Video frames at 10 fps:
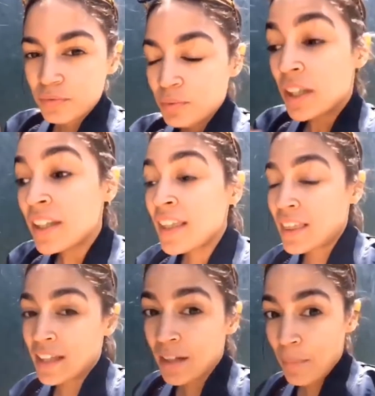really
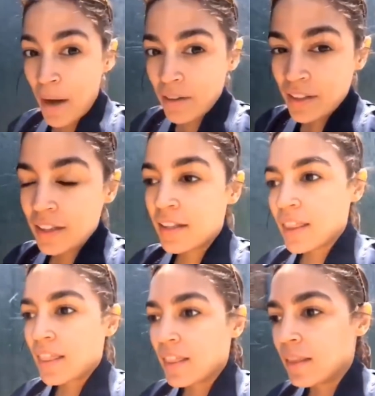think about it,
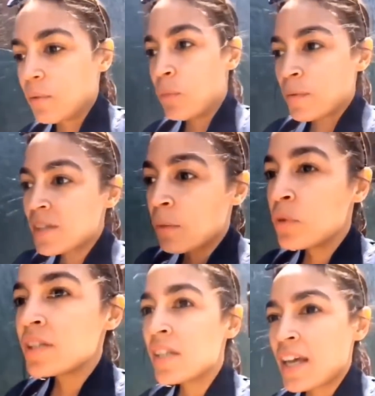when
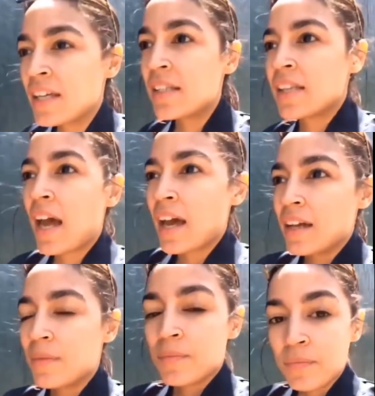someone says
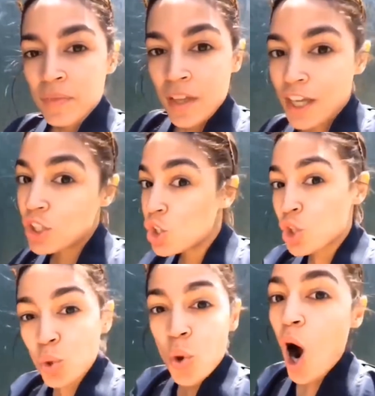that it's
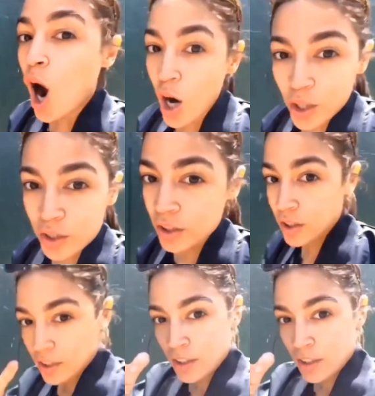too hard